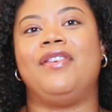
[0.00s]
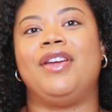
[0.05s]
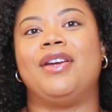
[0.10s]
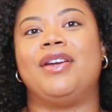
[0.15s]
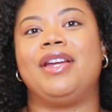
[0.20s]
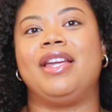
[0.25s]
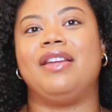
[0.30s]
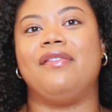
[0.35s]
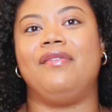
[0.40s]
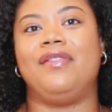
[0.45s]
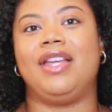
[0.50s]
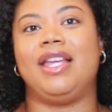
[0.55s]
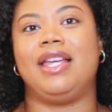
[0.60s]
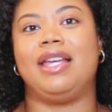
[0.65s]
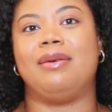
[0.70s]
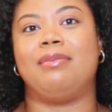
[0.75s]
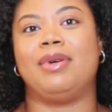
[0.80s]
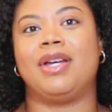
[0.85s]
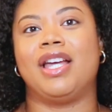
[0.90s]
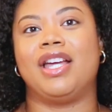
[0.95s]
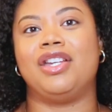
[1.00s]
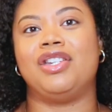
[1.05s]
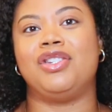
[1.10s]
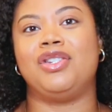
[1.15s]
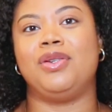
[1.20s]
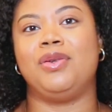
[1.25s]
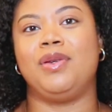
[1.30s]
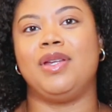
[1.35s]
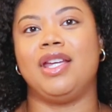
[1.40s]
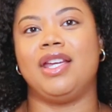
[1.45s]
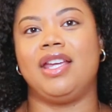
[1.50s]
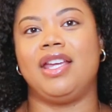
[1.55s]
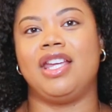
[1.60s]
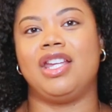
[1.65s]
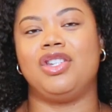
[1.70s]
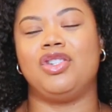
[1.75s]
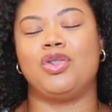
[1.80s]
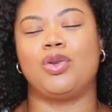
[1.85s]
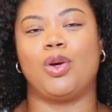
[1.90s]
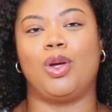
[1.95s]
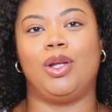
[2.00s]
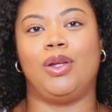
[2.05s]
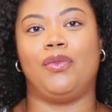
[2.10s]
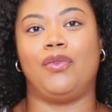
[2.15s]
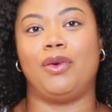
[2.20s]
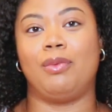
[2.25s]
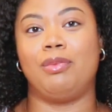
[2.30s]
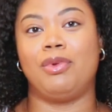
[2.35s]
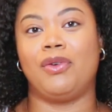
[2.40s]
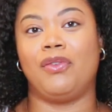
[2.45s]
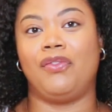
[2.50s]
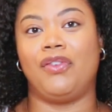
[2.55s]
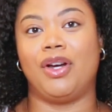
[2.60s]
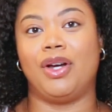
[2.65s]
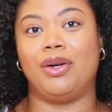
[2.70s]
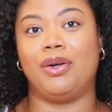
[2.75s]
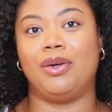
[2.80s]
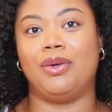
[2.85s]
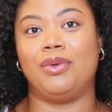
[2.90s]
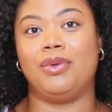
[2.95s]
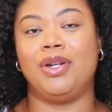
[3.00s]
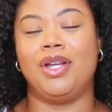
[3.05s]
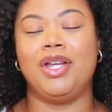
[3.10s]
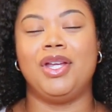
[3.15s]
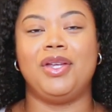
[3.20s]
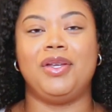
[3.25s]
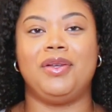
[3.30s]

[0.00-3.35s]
very convenient because you could control it from your phone.